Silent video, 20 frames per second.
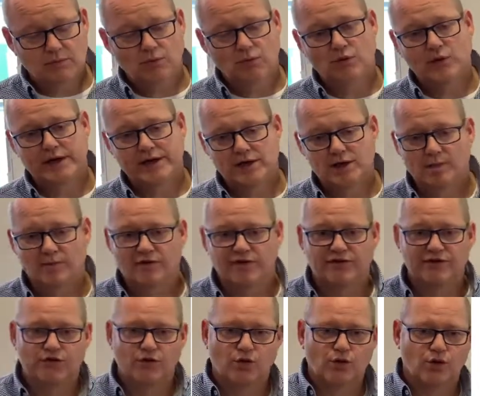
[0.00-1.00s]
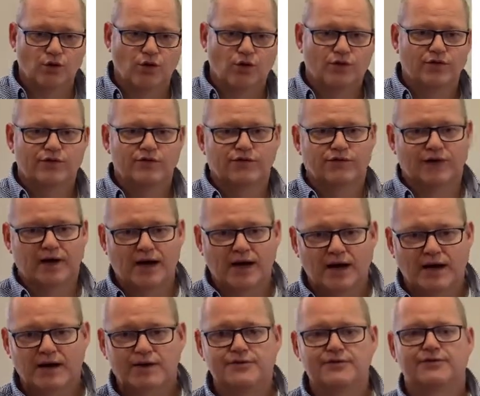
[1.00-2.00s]
week number 4,
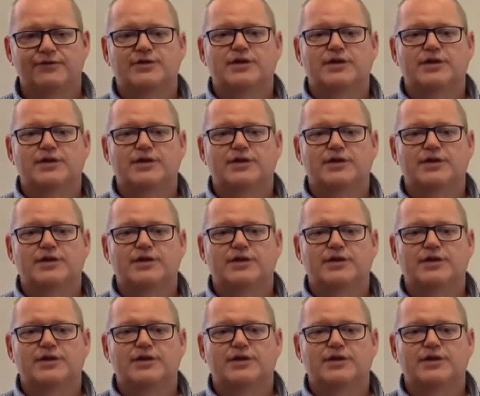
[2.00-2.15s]
5,